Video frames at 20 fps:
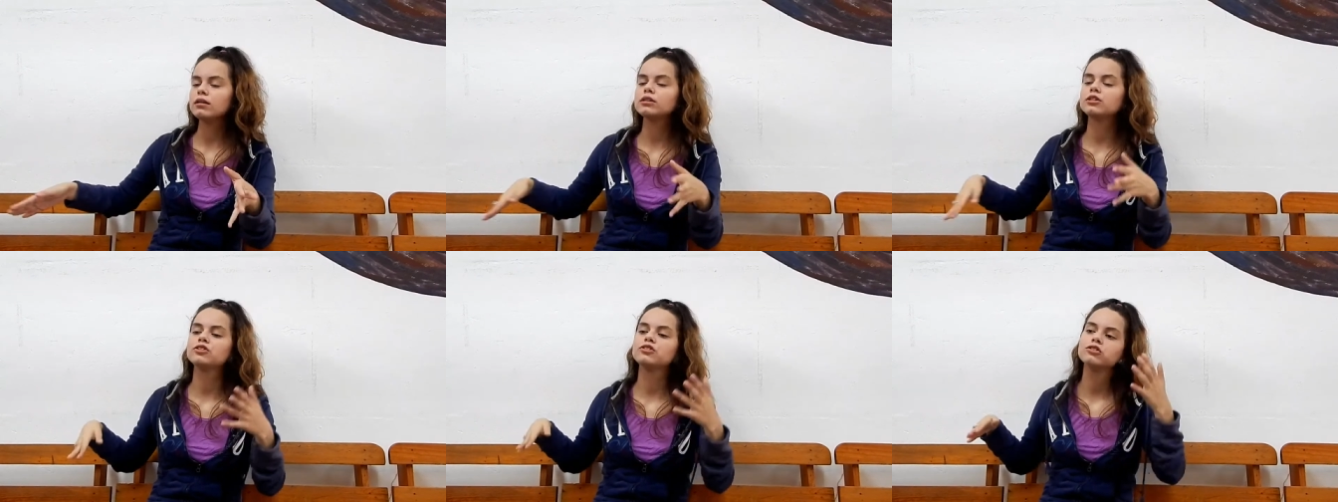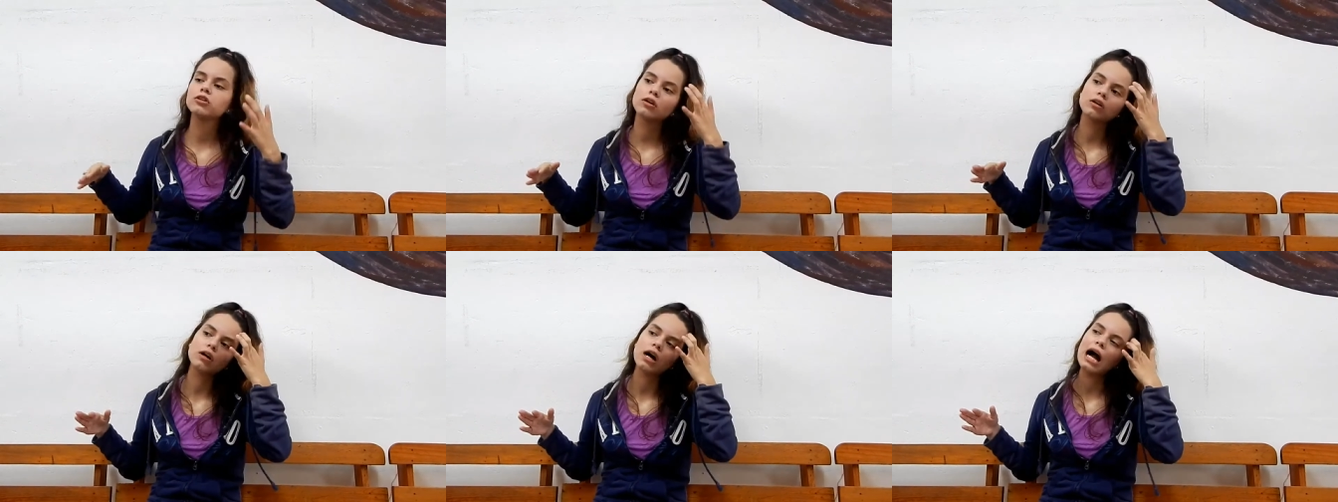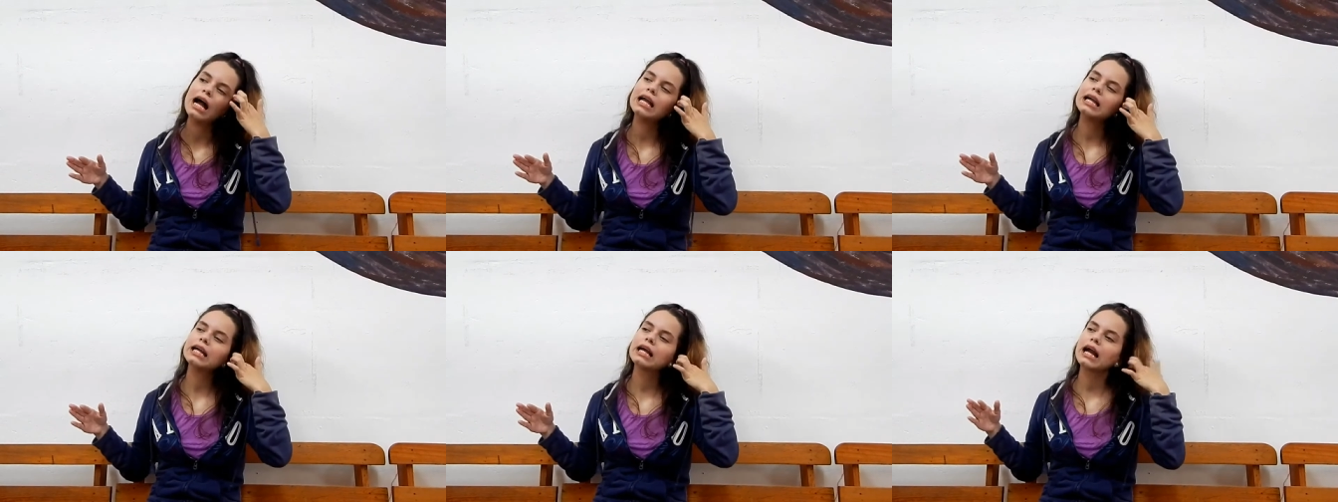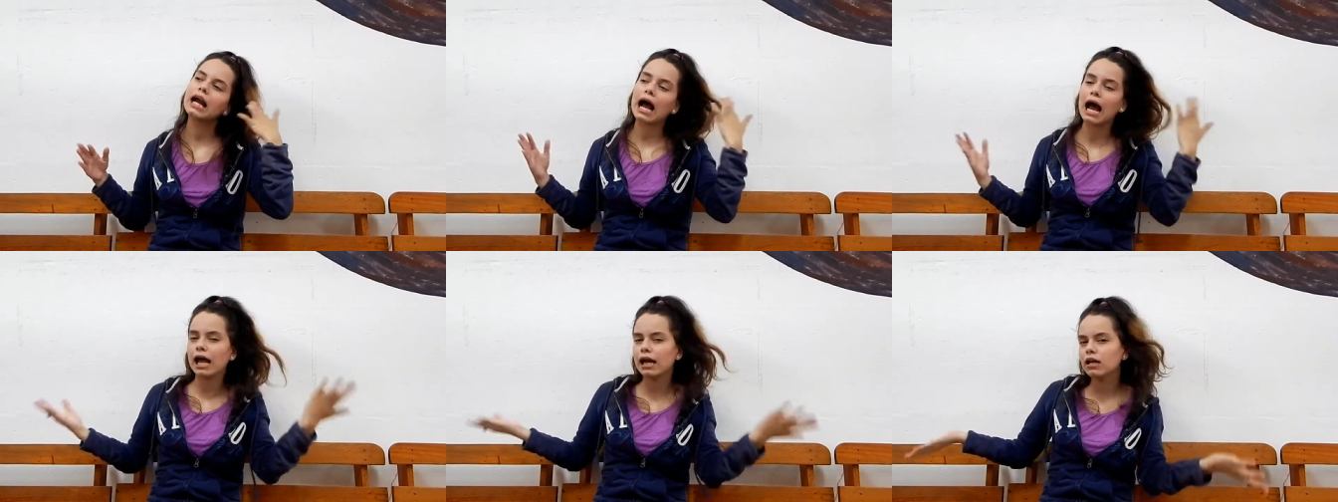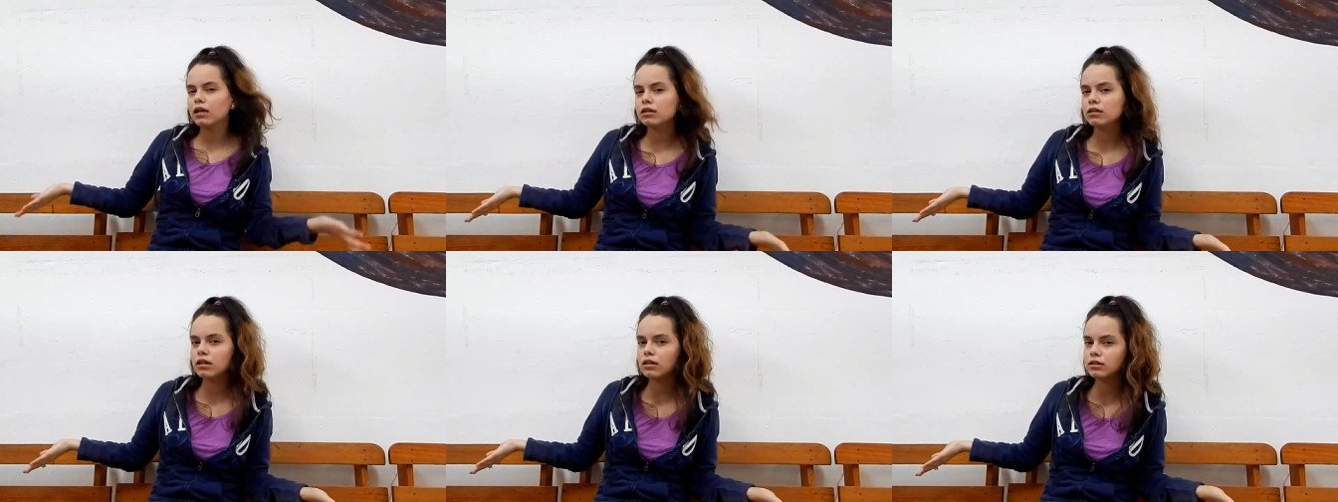So I kind
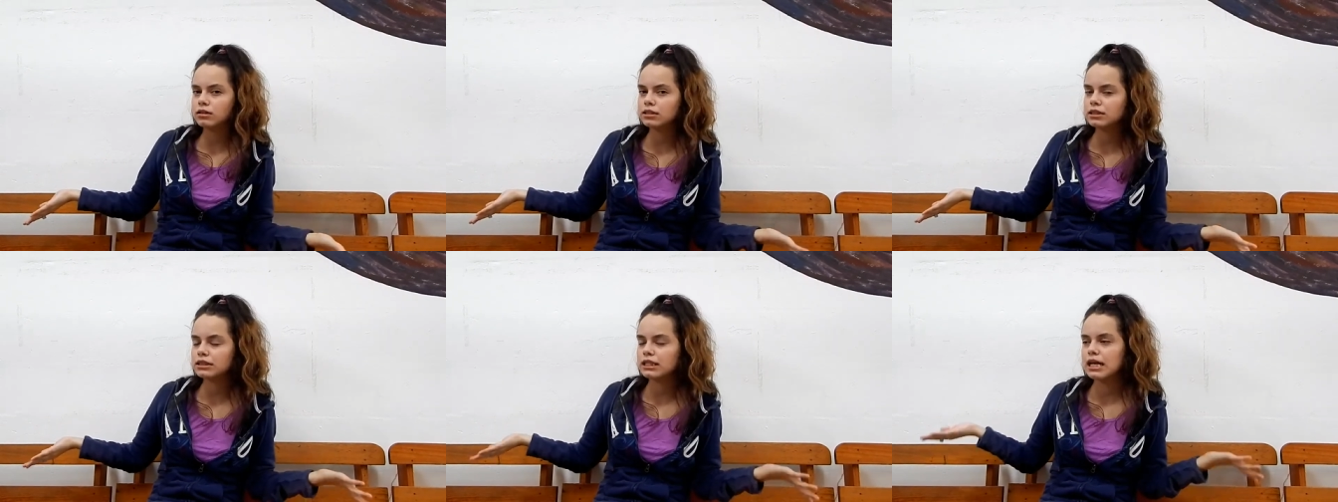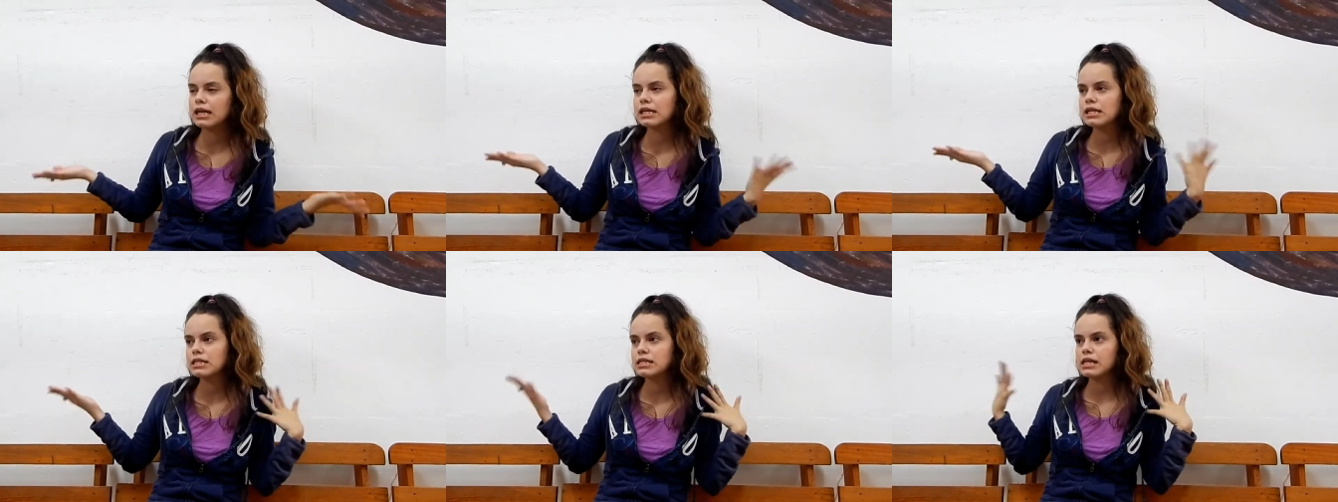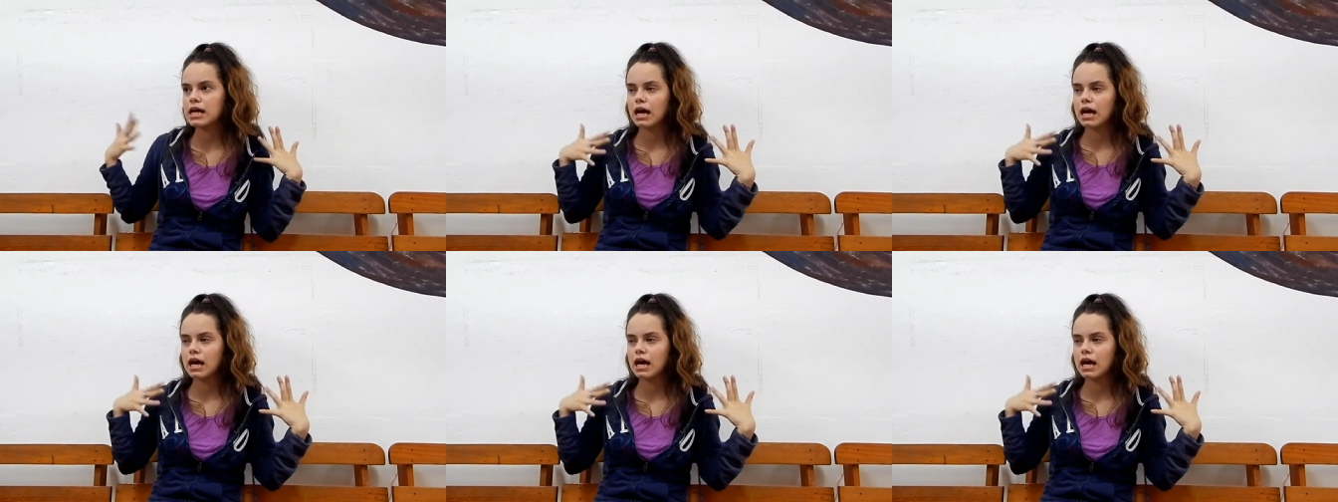of understand it